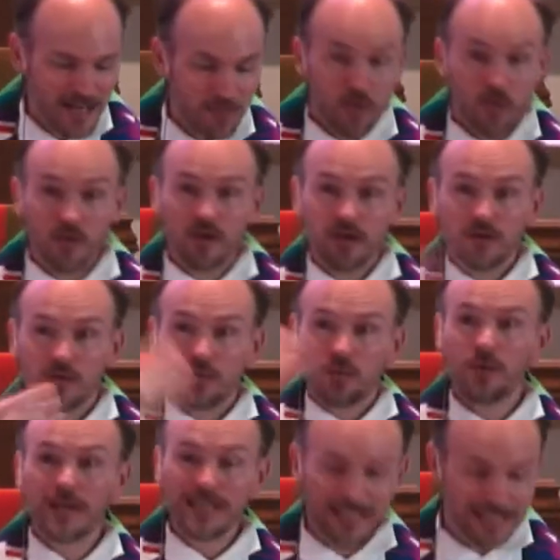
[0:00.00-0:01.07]
Or
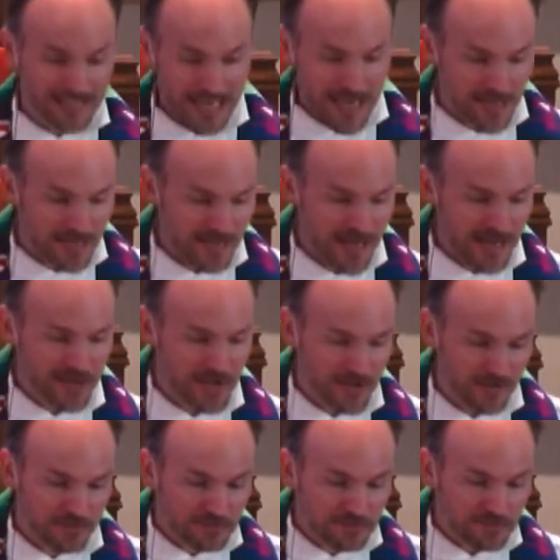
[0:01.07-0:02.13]
wind, I don't
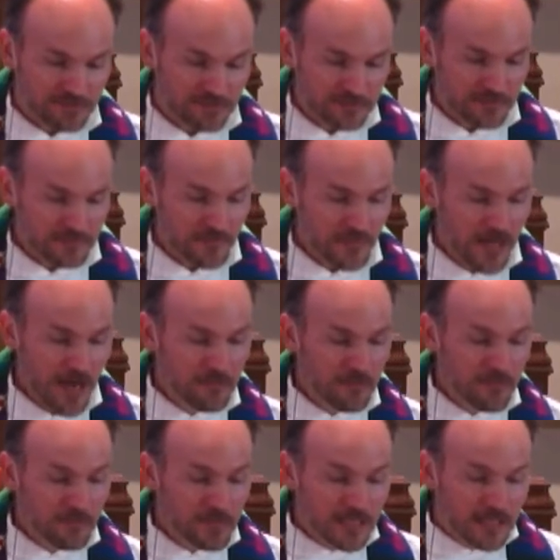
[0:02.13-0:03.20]
know.
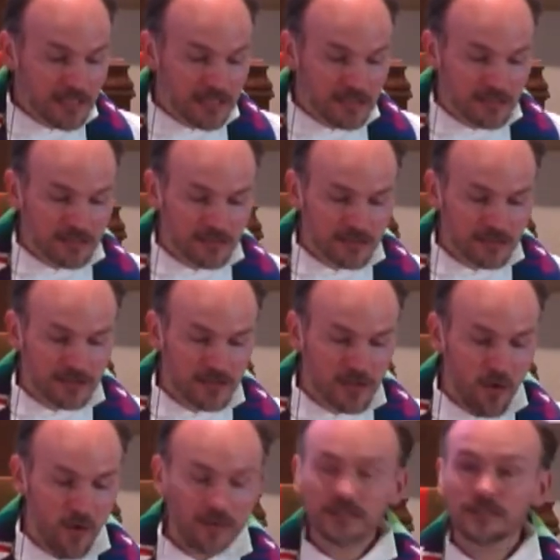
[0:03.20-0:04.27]
But
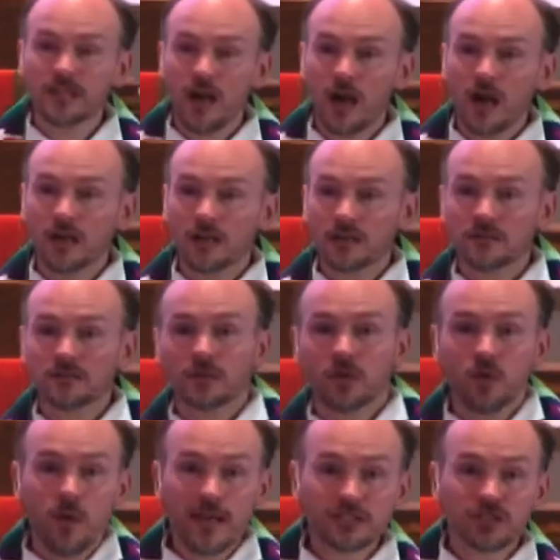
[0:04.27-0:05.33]
koans are
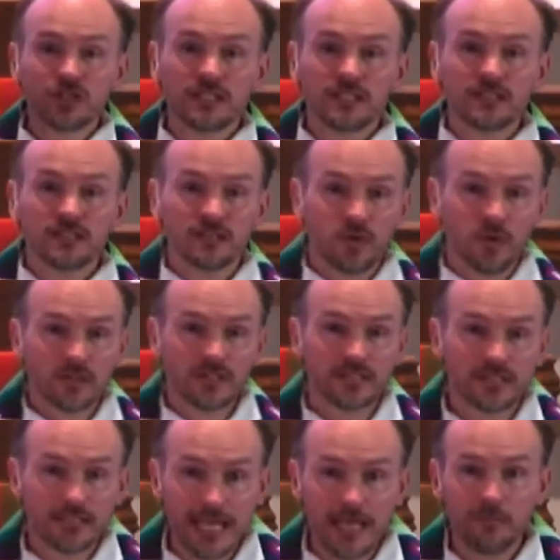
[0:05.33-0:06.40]
questions or
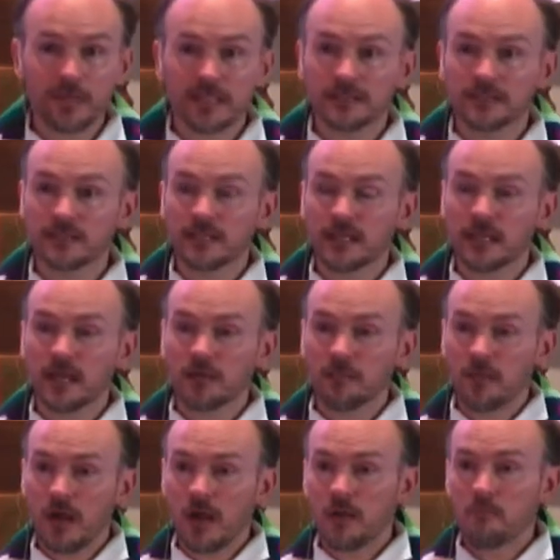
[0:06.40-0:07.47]
statements that
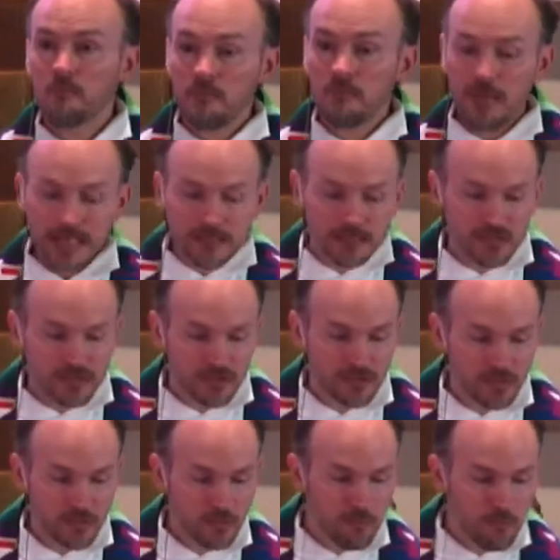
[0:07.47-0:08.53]
are meant
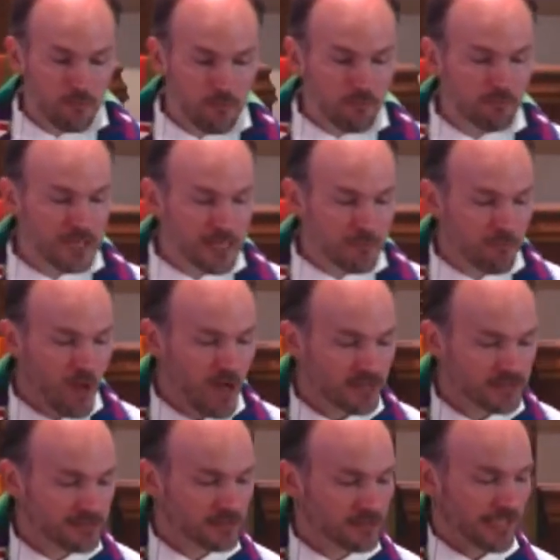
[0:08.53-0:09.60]
to be
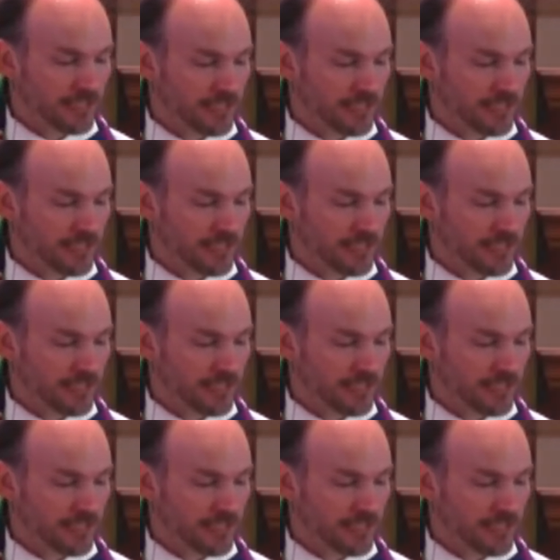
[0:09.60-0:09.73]
puzzling.